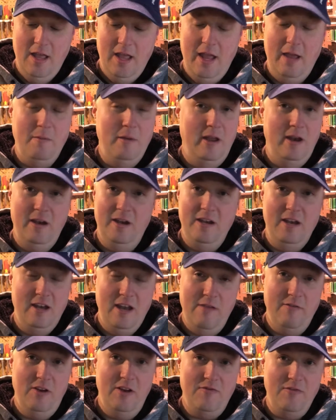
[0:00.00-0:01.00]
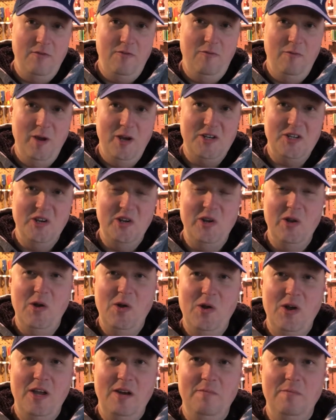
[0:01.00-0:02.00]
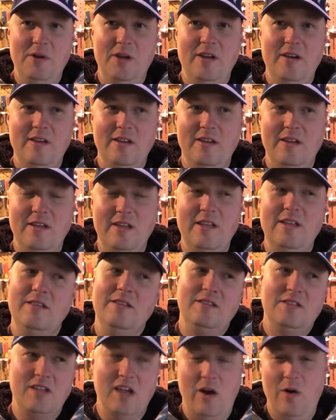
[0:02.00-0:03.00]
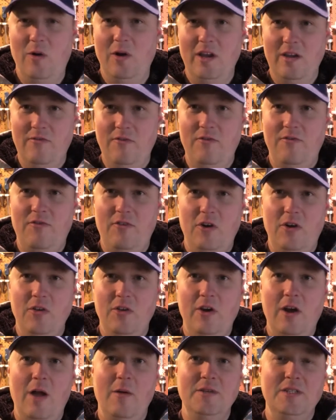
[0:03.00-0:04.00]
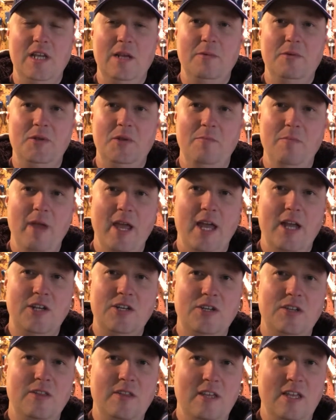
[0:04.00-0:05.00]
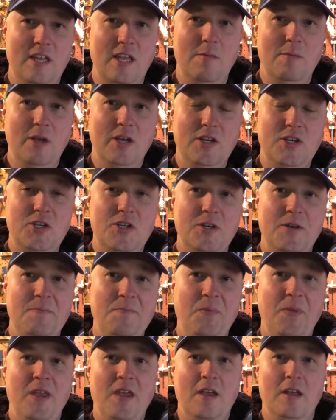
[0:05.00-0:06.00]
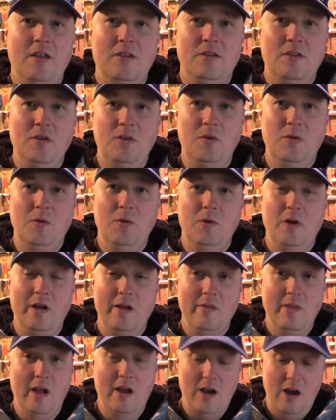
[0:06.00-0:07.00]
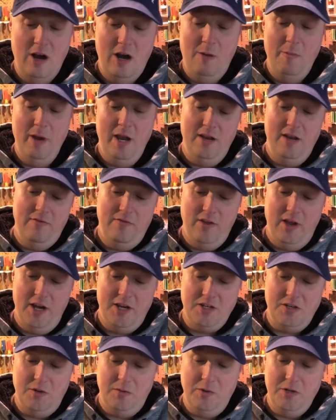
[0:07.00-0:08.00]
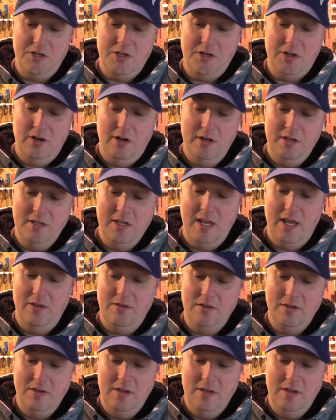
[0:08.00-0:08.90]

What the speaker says: but I didn't have enough information to go on, but scouring even further, I was able to match the image to a car manufacturer, which turns out